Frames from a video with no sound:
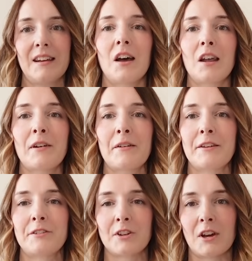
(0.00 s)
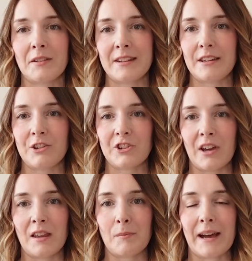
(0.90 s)
I love how they style the
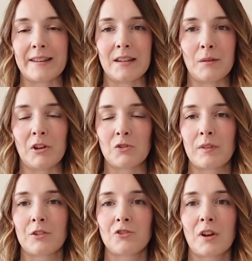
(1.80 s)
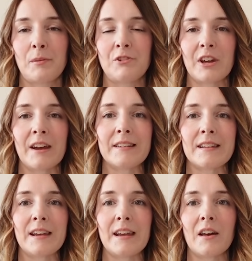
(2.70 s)
t-shirt in the pattern image with the stripy
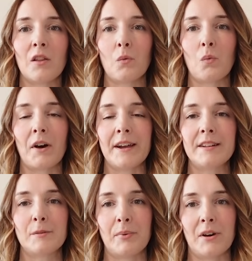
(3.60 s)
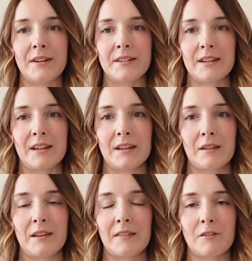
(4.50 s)
jersey and the white binding. I
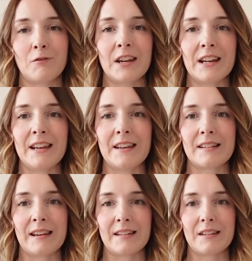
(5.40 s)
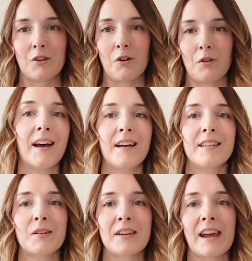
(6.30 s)
think that really sets it off.
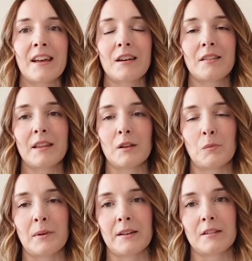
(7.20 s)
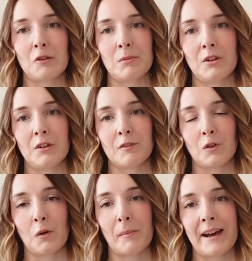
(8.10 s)
So again, I think this would be a super
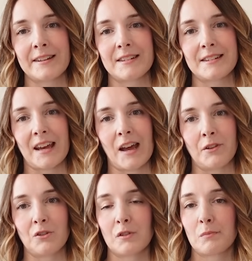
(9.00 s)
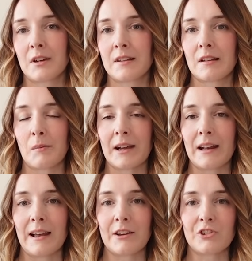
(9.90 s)
useful pattern to have in your spring and summer
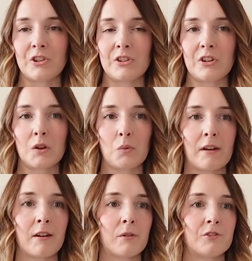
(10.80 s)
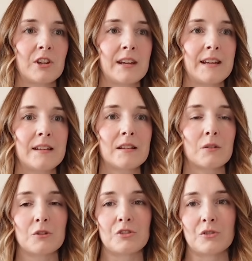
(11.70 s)
collection. You could wear it with jeans
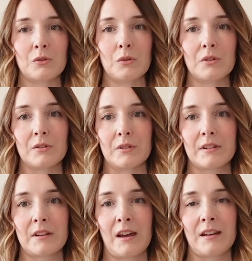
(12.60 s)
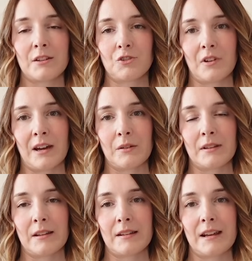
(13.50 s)
or shorts or skirts and
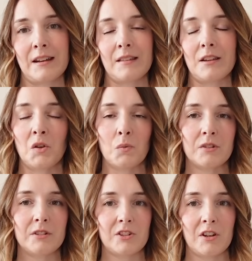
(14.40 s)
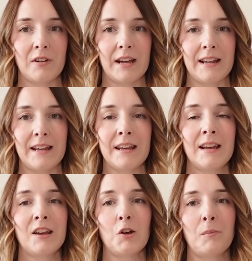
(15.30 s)
trousers, anything you wanted to really.
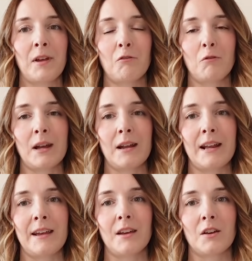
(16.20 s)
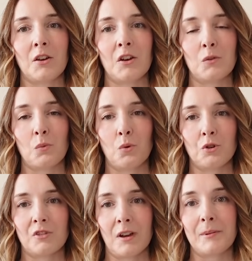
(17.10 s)
It would be a really good
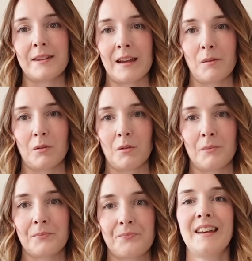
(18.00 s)
wardrobe staple.